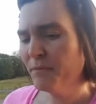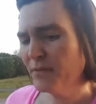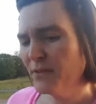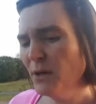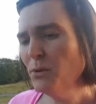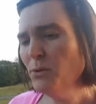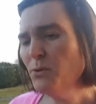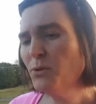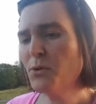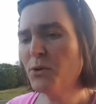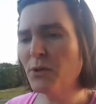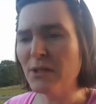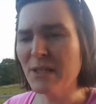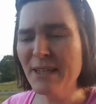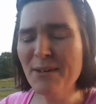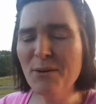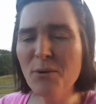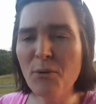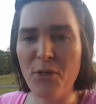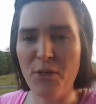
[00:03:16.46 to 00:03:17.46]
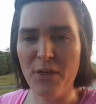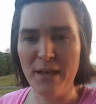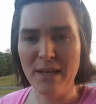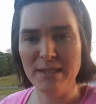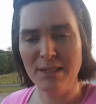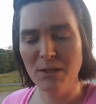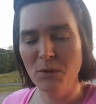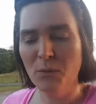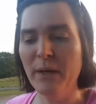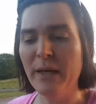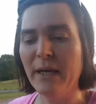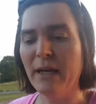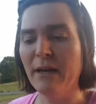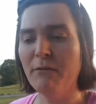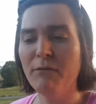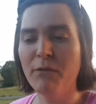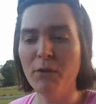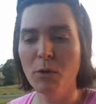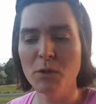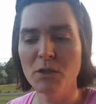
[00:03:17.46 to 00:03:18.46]
Those are the little things that we can
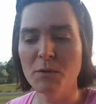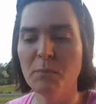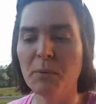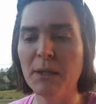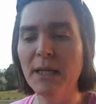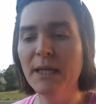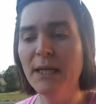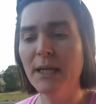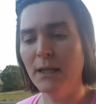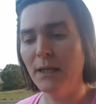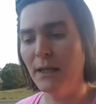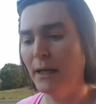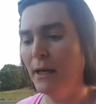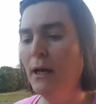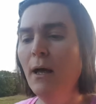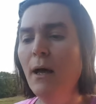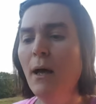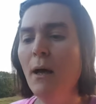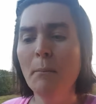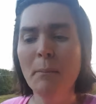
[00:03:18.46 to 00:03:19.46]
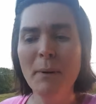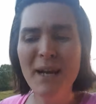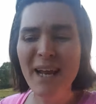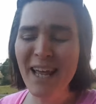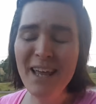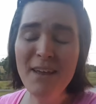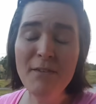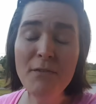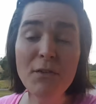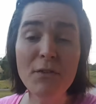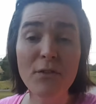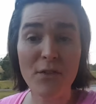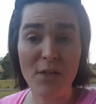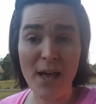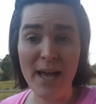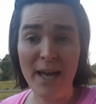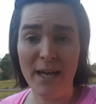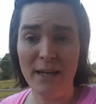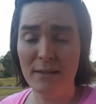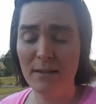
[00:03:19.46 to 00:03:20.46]
influence politically. But even
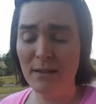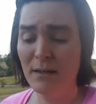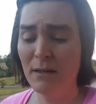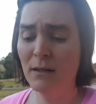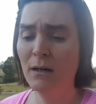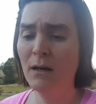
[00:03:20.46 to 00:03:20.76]
that,